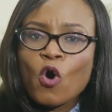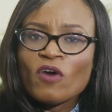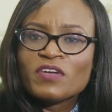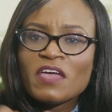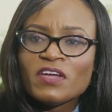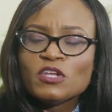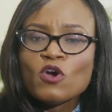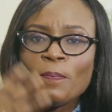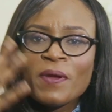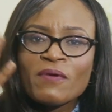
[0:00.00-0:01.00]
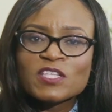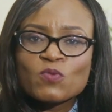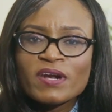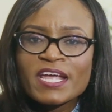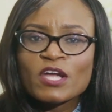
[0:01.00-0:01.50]
of giving your parents
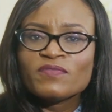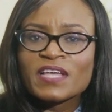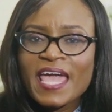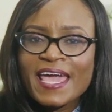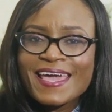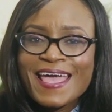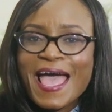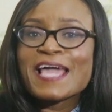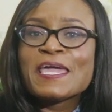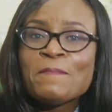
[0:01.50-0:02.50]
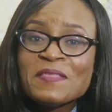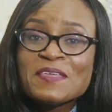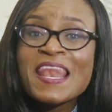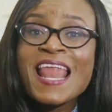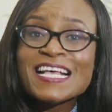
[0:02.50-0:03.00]
one layer of the cake, and keeping
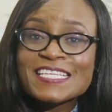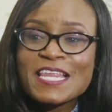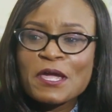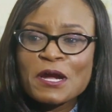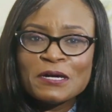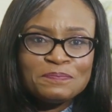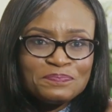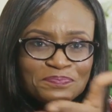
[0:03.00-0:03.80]
the last layer